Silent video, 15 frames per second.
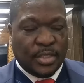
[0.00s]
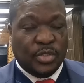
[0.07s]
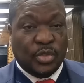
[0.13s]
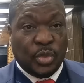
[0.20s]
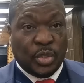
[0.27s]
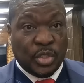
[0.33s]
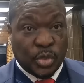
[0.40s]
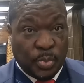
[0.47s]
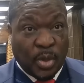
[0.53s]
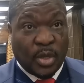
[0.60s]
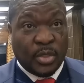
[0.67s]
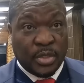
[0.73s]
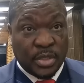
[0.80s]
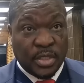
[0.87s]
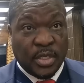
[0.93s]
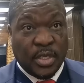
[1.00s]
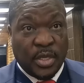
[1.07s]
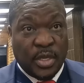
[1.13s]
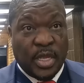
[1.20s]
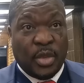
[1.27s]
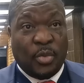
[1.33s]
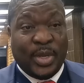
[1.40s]
us to respond
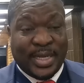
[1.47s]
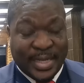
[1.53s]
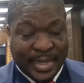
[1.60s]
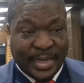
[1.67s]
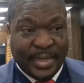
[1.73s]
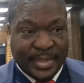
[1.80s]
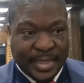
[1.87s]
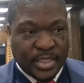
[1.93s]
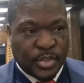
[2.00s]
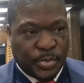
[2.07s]
with greater